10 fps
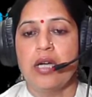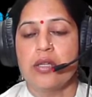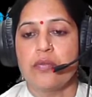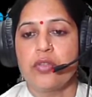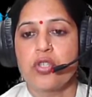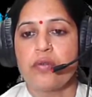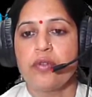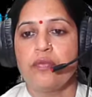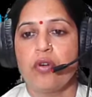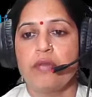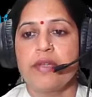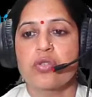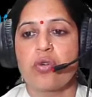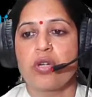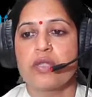which of the following
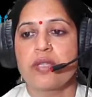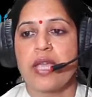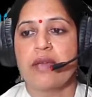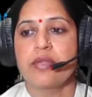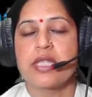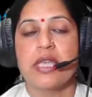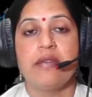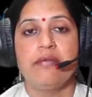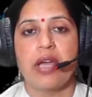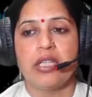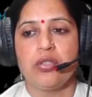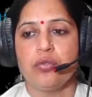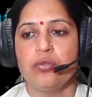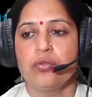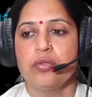salts will have the same value?
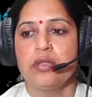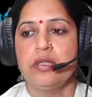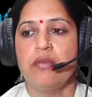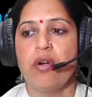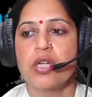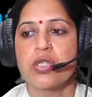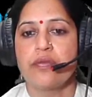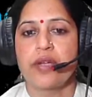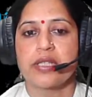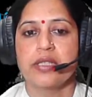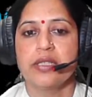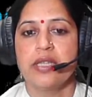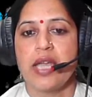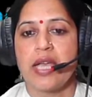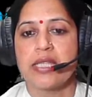The Wants-of factor
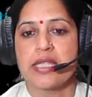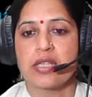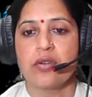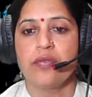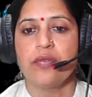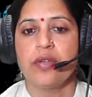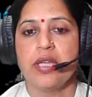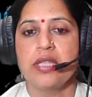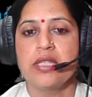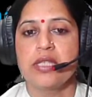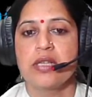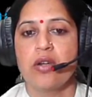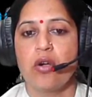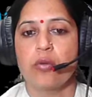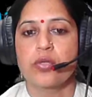as that of is.
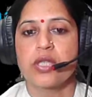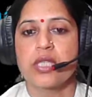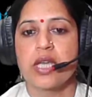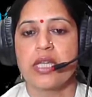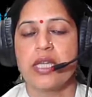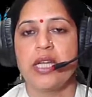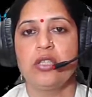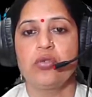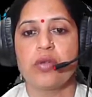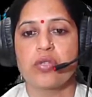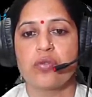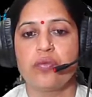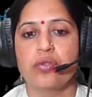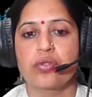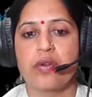Options are
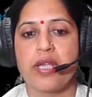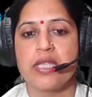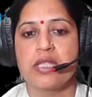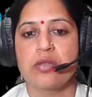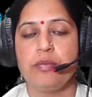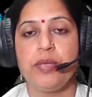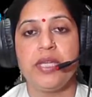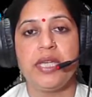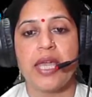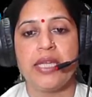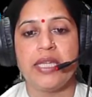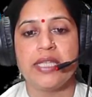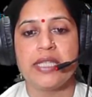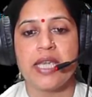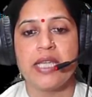Al2SO4 thrice, B
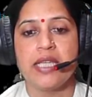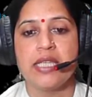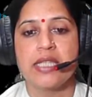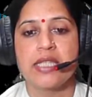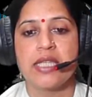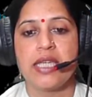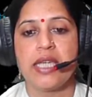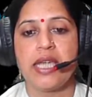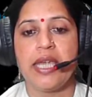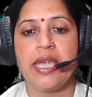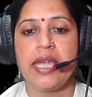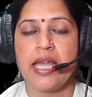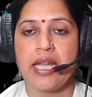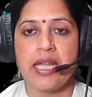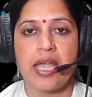NaCN, C
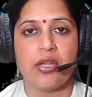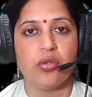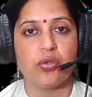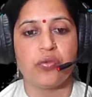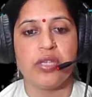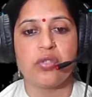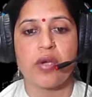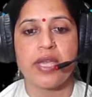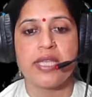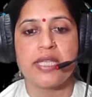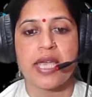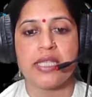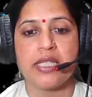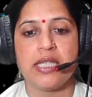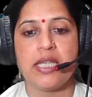AlNO3 twice,
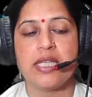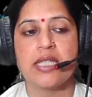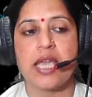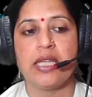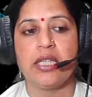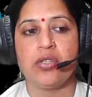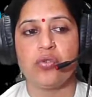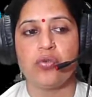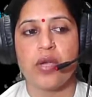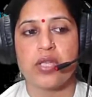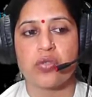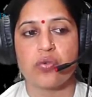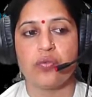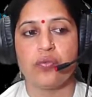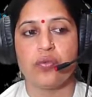and D is
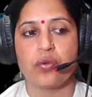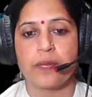Na2SO4.